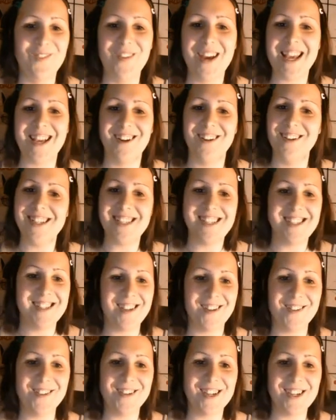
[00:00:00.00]
god, it's
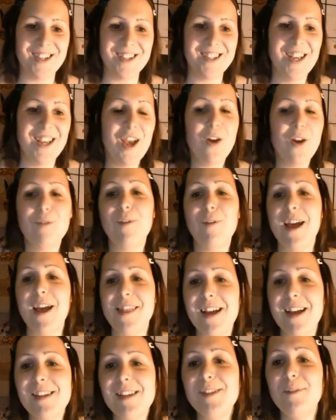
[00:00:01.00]
so good, right?
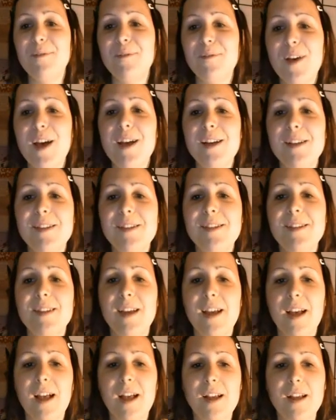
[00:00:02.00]
That's the first,
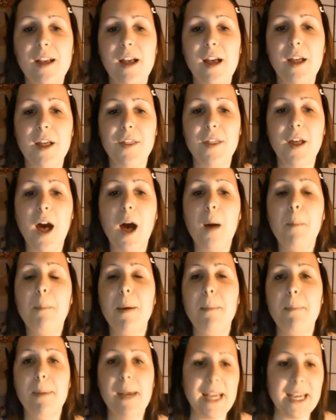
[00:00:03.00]
uh, the upper
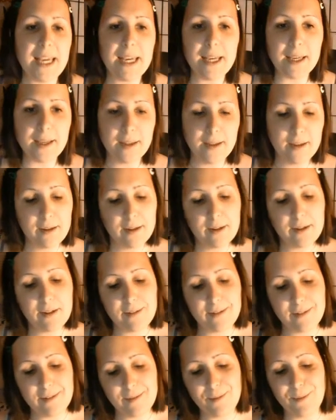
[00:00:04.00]
beak.
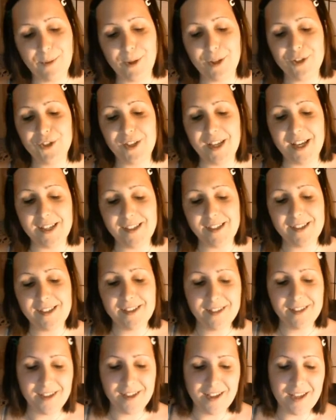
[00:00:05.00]
Watch
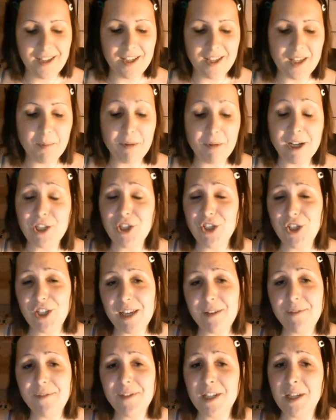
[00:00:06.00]
this. You press
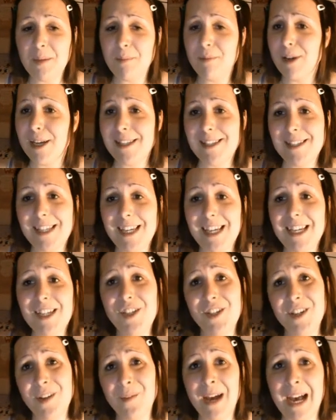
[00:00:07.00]
shift and you press D. Do
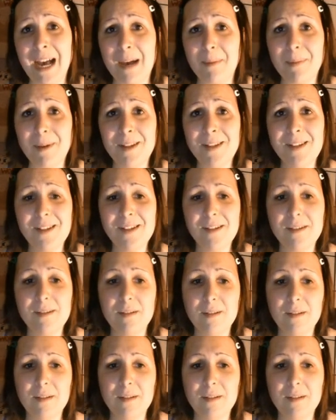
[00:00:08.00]
you know what happens?